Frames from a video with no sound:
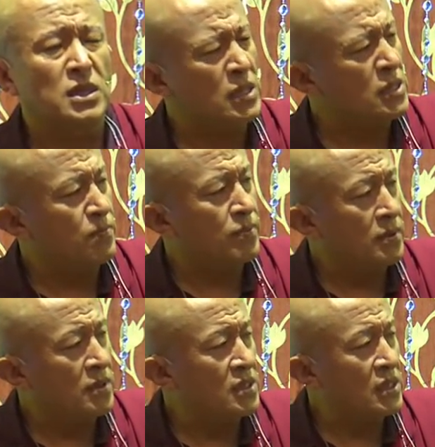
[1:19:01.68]
This
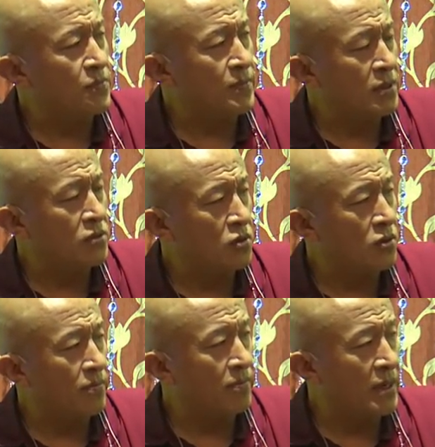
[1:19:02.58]
has been
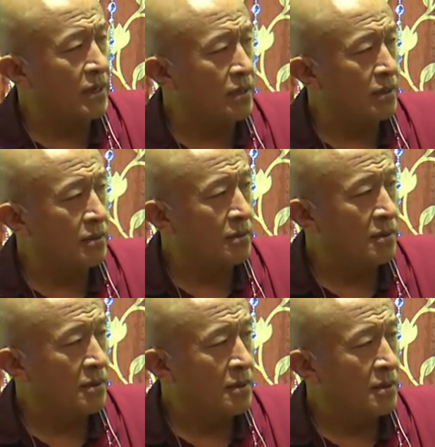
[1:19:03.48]
sort of my
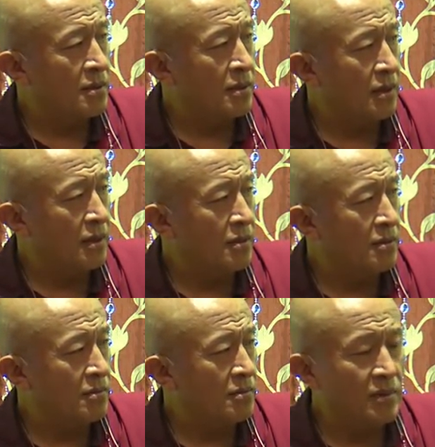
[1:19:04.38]

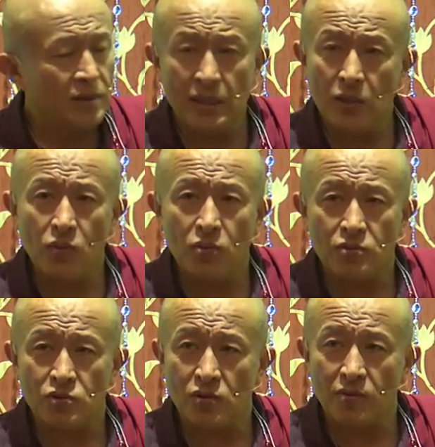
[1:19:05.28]

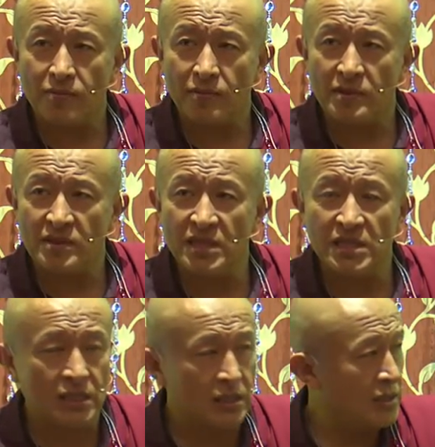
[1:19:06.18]
new sort of
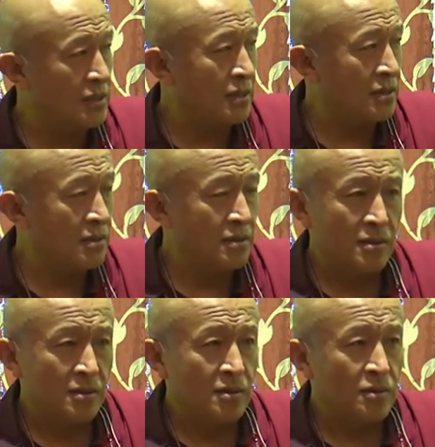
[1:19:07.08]
recent
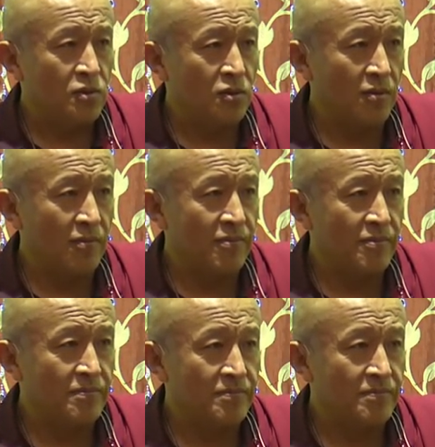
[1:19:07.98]
sort of